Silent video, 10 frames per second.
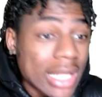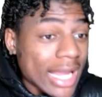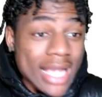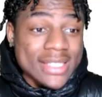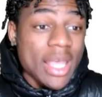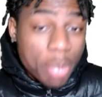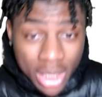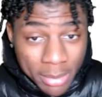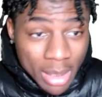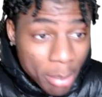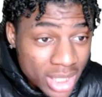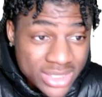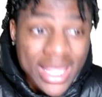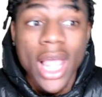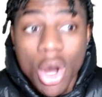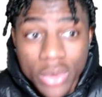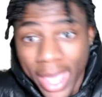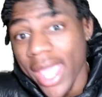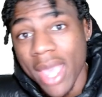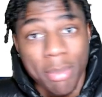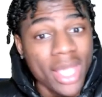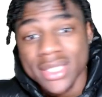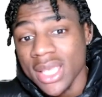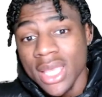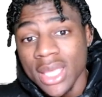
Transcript: Like I said, put him in a bunch. They okay at best.